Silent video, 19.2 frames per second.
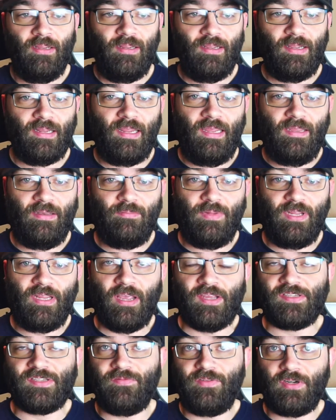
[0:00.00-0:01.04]
Again,
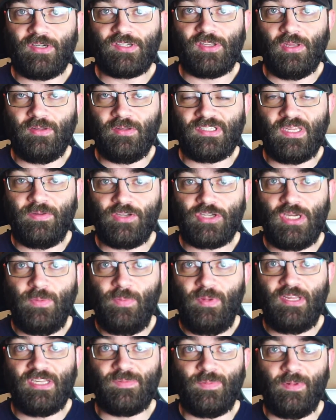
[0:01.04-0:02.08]
because of their slow
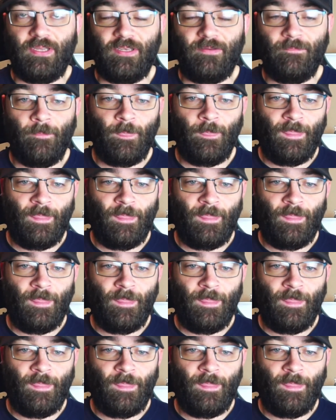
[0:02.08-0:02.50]
shipping speed.